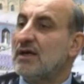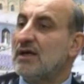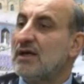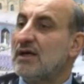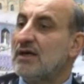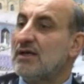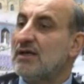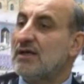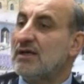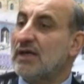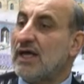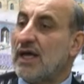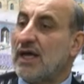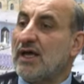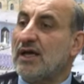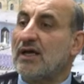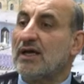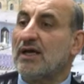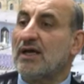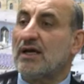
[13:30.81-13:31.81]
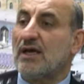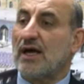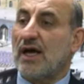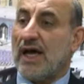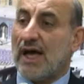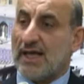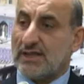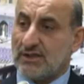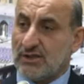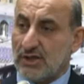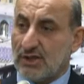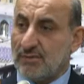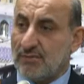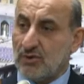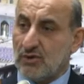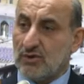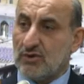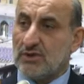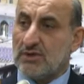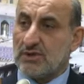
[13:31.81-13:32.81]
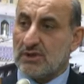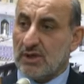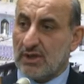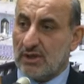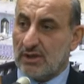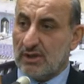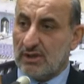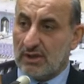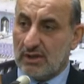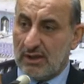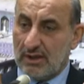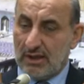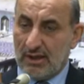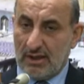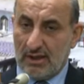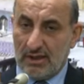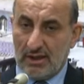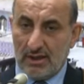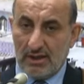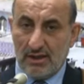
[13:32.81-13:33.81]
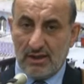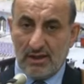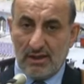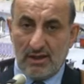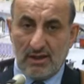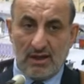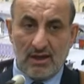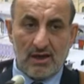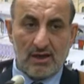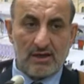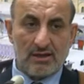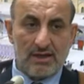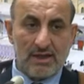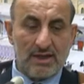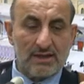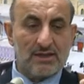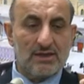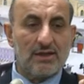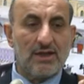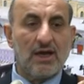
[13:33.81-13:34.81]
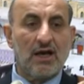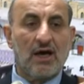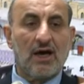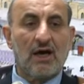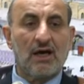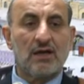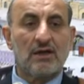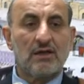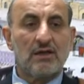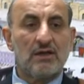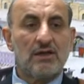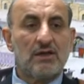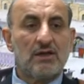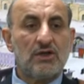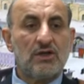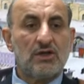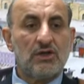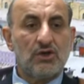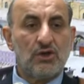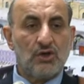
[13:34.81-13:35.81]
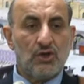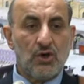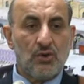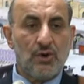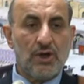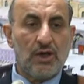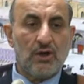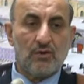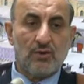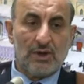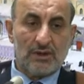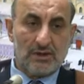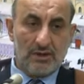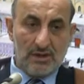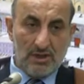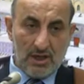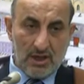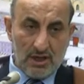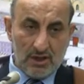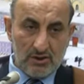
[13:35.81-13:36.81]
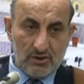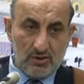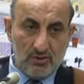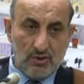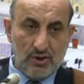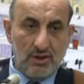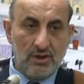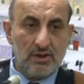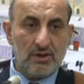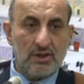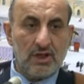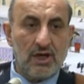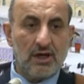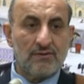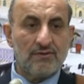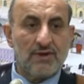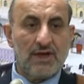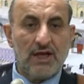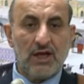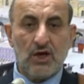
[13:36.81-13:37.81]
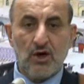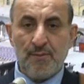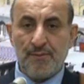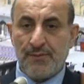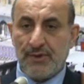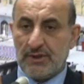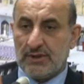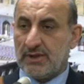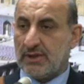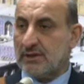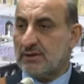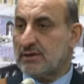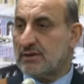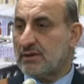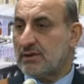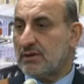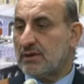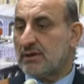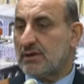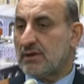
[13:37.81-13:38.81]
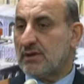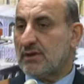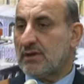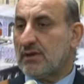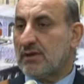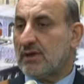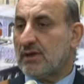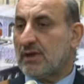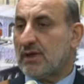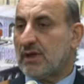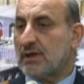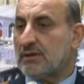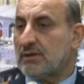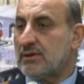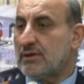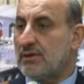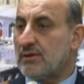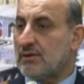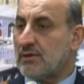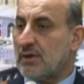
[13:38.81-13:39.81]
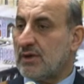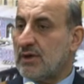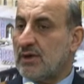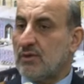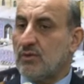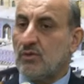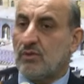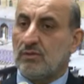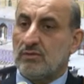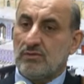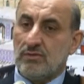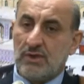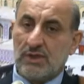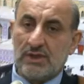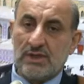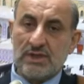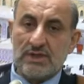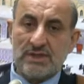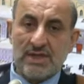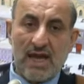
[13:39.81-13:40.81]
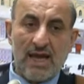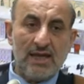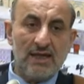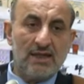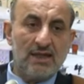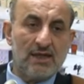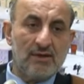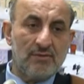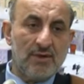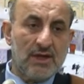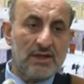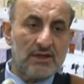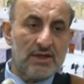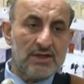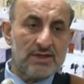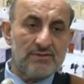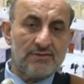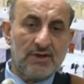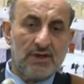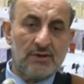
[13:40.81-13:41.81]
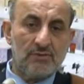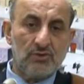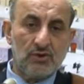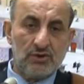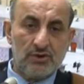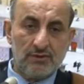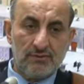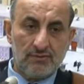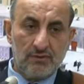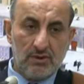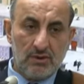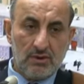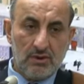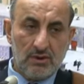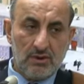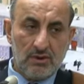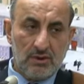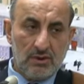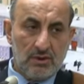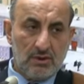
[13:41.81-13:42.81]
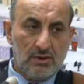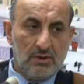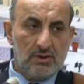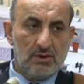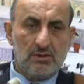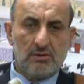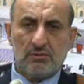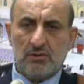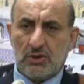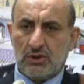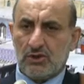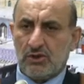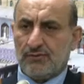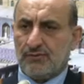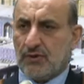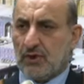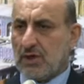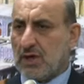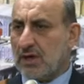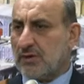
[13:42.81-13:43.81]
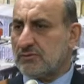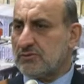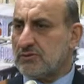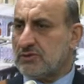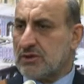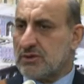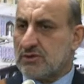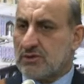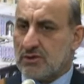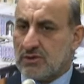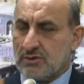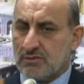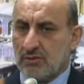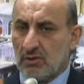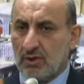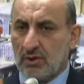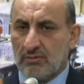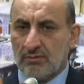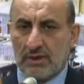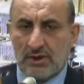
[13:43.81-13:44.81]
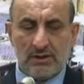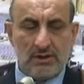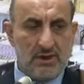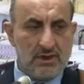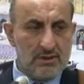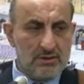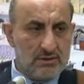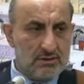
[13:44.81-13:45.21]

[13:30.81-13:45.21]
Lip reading: their attributes are that they are knowing what they are doing, they are very competent, and the design they made is very beautiful. But if you come just a small mud hut,